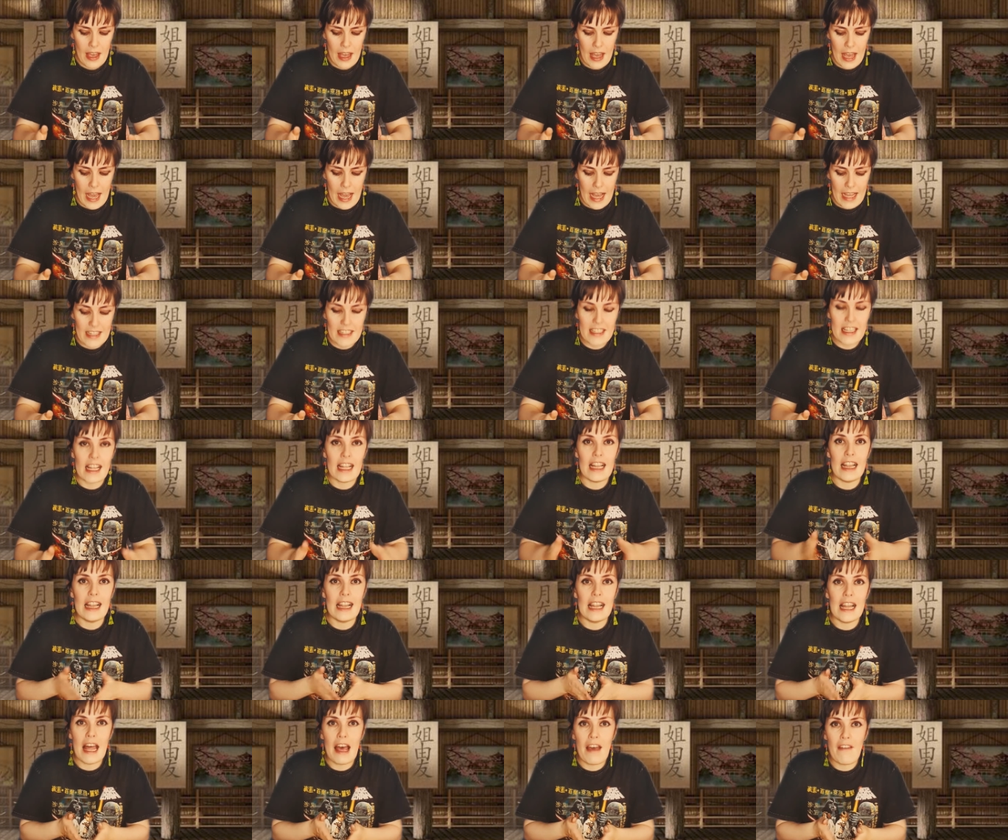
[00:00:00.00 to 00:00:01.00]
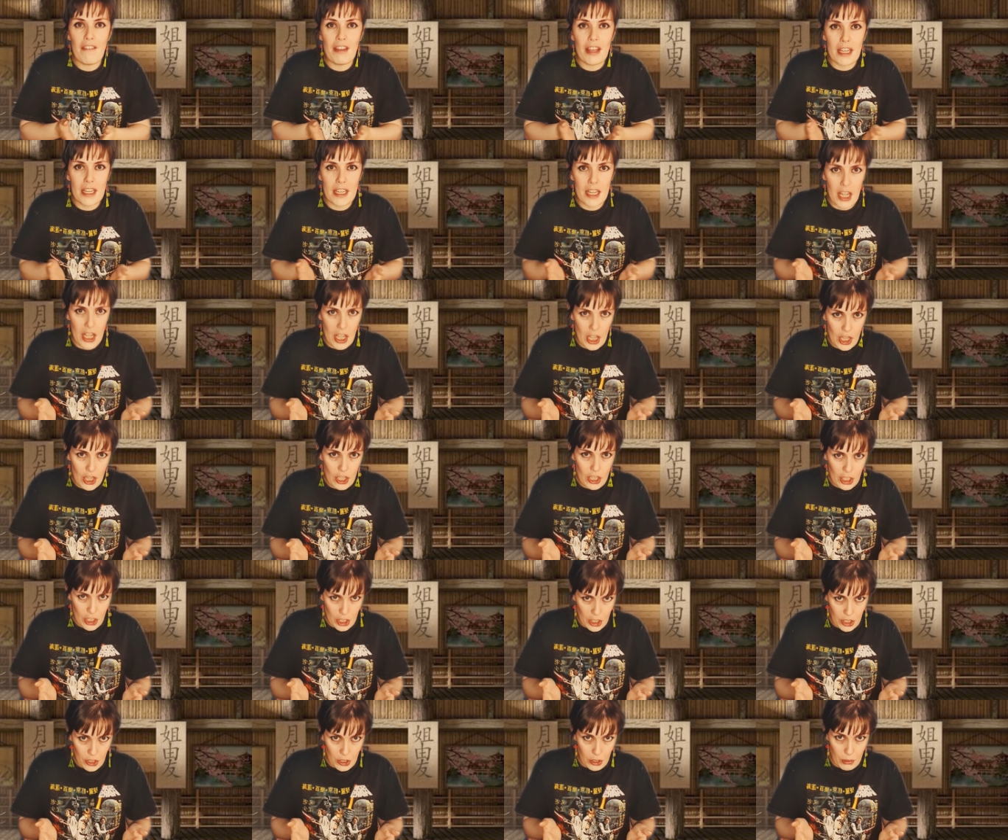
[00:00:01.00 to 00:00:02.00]
as 11
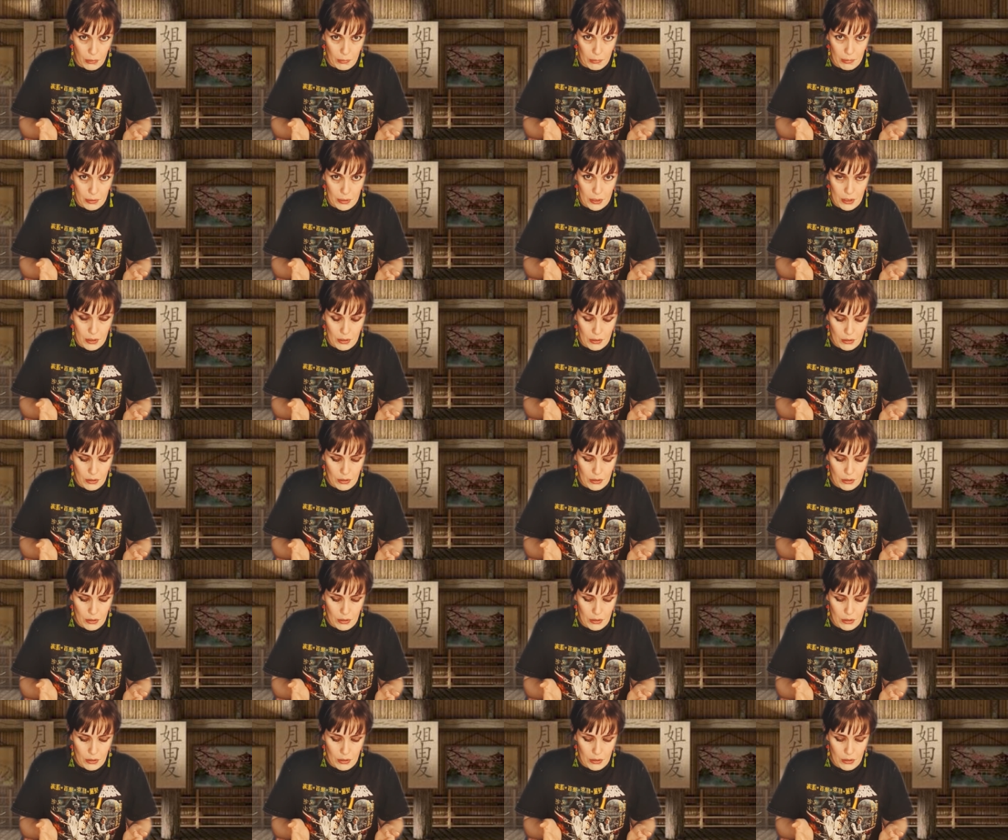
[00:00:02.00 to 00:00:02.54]
cubes.